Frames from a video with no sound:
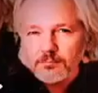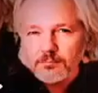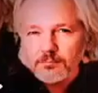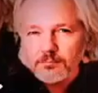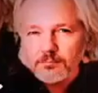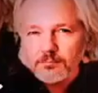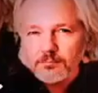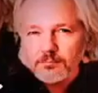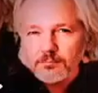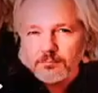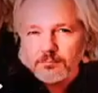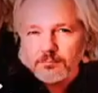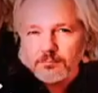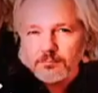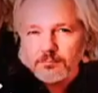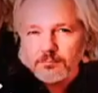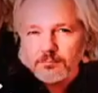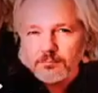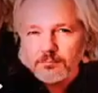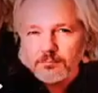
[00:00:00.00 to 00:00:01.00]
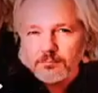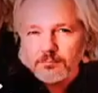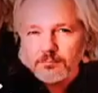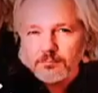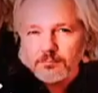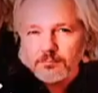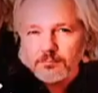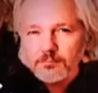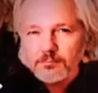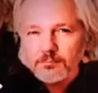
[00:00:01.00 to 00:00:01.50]

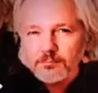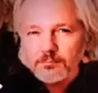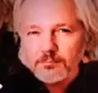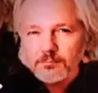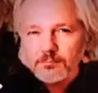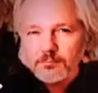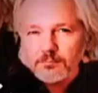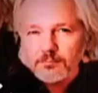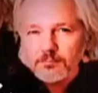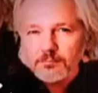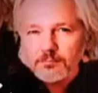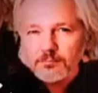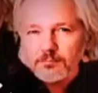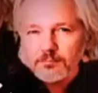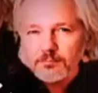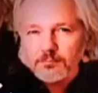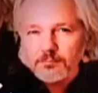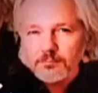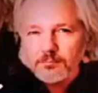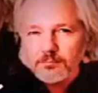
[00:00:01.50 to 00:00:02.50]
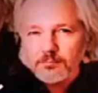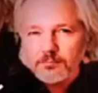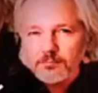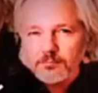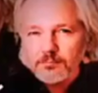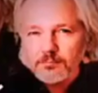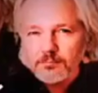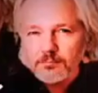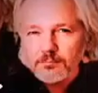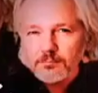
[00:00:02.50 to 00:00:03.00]

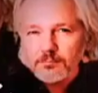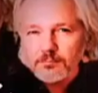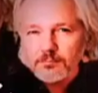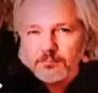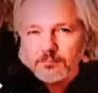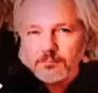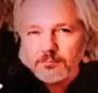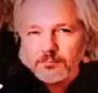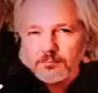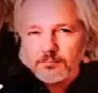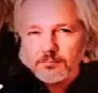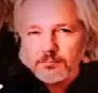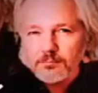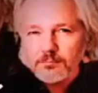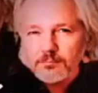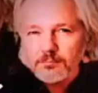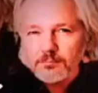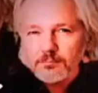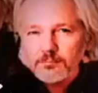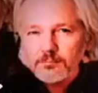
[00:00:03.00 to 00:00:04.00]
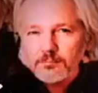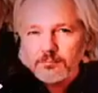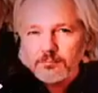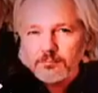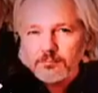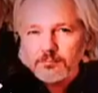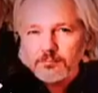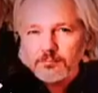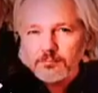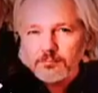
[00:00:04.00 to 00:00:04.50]

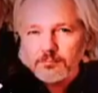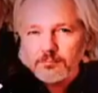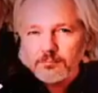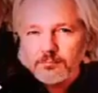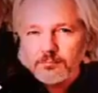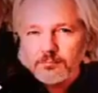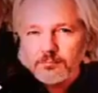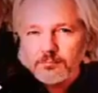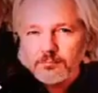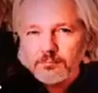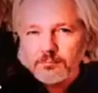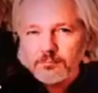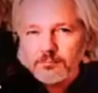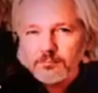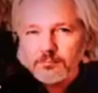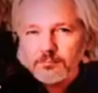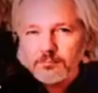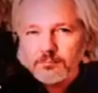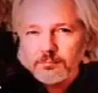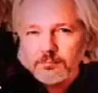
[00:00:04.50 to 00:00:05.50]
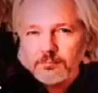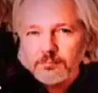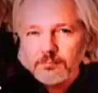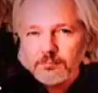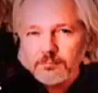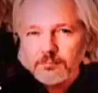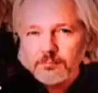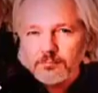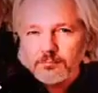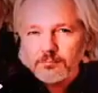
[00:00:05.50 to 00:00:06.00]

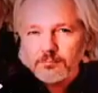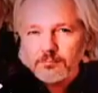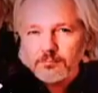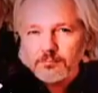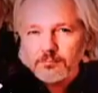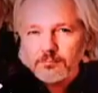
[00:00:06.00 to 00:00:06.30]
[no speech]